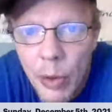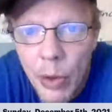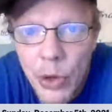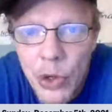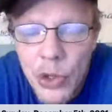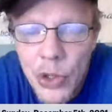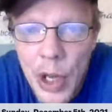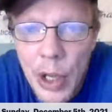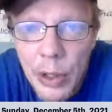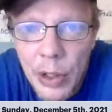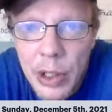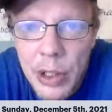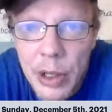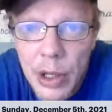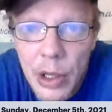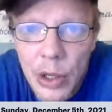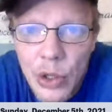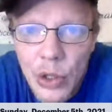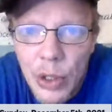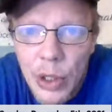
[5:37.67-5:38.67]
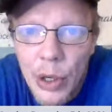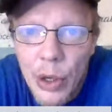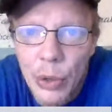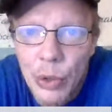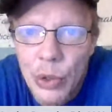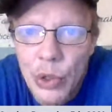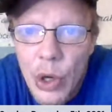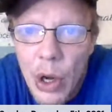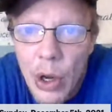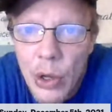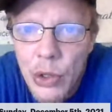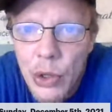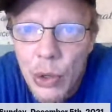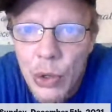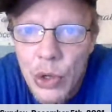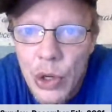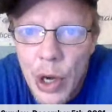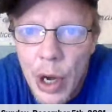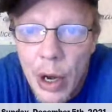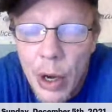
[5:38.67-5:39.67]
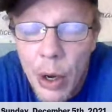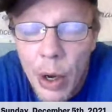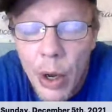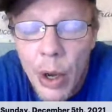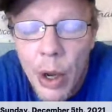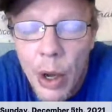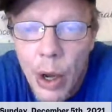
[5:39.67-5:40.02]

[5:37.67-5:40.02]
selling these loans also say,